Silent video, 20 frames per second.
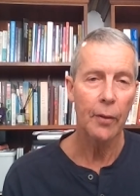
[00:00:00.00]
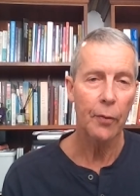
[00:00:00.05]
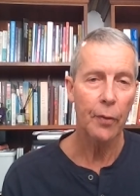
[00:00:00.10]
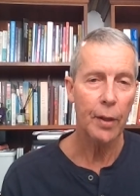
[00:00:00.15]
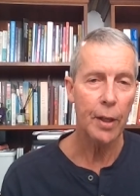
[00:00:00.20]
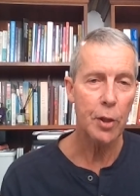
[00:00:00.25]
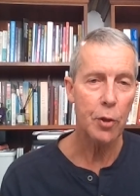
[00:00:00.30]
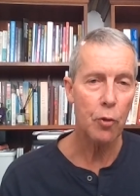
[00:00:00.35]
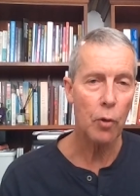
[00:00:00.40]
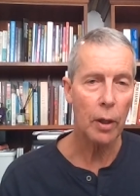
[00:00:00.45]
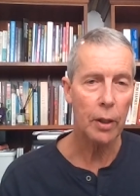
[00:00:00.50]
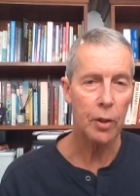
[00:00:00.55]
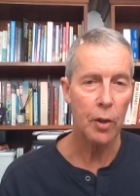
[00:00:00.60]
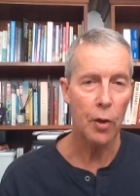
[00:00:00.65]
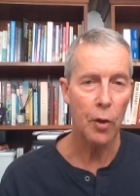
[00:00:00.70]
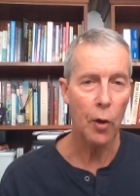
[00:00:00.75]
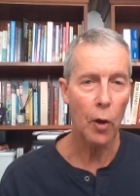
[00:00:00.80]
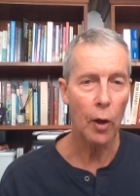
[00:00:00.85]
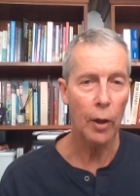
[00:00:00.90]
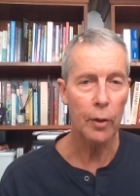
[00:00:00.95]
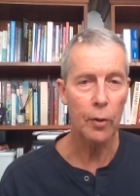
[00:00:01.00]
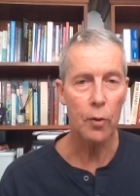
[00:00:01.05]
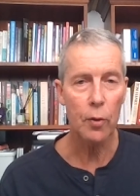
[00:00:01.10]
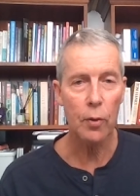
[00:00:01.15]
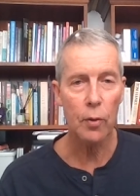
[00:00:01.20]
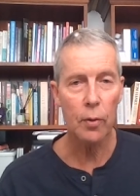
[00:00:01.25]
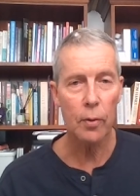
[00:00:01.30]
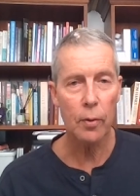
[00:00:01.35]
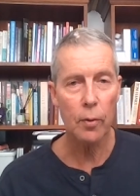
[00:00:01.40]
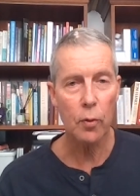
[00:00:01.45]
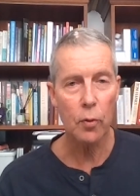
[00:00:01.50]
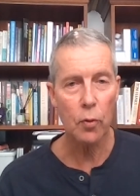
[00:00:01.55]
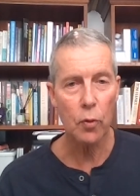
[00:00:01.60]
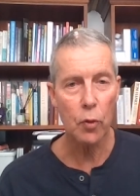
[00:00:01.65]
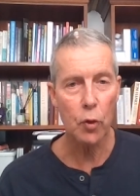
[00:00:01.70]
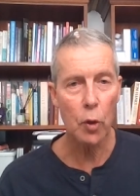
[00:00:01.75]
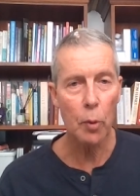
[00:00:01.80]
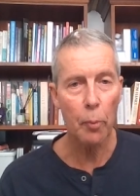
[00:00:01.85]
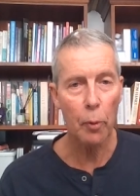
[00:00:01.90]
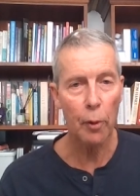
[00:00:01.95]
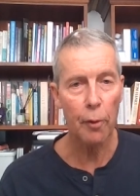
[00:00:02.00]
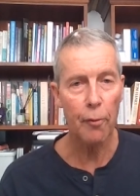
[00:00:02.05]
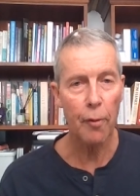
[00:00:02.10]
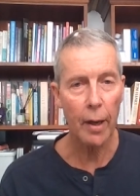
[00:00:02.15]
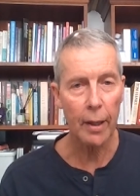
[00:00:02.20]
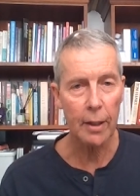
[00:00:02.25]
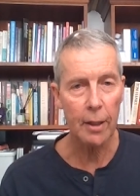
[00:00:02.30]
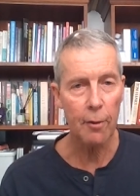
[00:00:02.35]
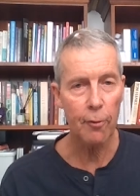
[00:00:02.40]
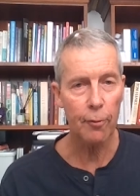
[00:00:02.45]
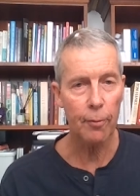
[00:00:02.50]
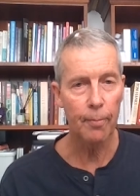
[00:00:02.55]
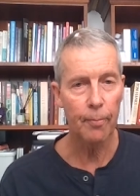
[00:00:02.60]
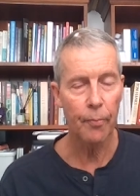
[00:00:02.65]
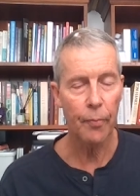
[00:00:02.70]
These drugs are not super effective,